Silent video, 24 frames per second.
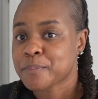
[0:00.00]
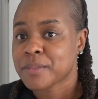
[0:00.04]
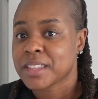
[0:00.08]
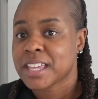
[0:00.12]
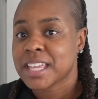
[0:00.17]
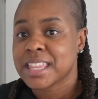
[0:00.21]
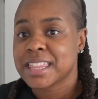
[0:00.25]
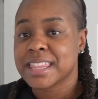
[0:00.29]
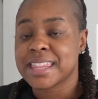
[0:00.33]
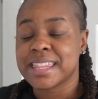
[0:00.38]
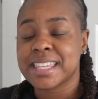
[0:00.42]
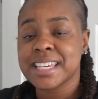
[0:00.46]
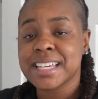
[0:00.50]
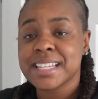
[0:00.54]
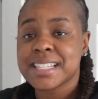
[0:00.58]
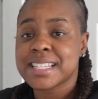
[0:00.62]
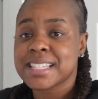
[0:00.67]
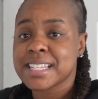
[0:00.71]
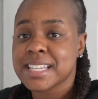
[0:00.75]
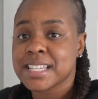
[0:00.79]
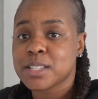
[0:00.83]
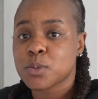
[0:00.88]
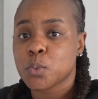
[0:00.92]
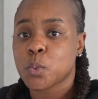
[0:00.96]
this
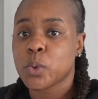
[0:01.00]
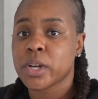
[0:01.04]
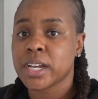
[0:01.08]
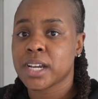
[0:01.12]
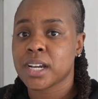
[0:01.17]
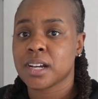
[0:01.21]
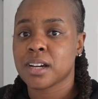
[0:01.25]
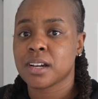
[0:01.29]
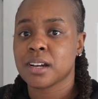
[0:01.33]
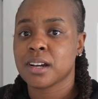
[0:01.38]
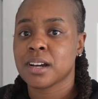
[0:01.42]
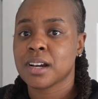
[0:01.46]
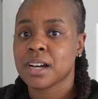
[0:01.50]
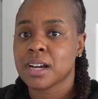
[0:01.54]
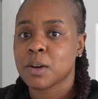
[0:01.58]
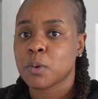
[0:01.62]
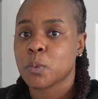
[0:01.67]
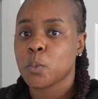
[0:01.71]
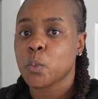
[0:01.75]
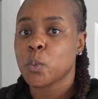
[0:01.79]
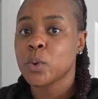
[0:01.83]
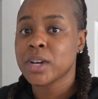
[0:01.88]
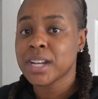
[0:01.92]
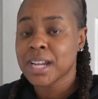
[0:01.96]
is where,
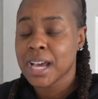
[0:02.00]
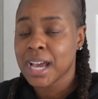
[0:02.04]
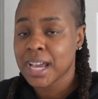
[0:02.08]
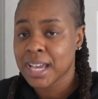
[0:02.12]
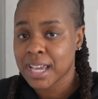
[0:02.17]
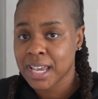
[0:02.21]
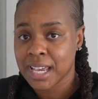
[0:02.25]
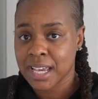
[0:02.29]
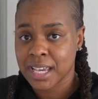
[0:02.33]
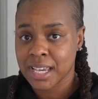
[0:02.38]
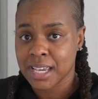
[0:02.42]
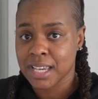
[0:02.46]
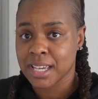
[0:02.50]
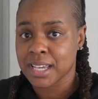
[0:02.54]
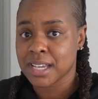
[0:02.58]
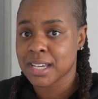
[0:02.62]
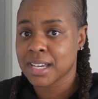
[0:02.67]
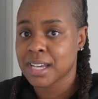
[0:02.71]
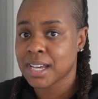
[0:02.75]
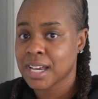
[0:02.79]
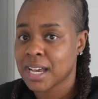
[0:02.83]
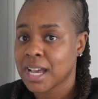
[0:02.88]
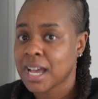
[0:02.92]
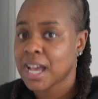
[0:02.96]
when I hang,
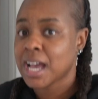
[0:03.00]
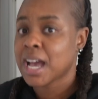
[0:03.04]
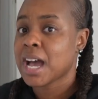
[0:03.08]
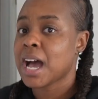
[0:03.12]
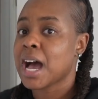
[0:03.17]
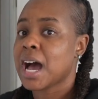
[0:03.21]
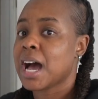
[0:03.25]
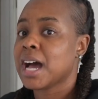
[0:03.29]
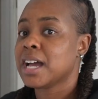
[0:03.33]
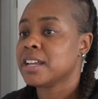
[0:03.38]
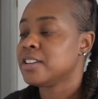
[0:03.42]
I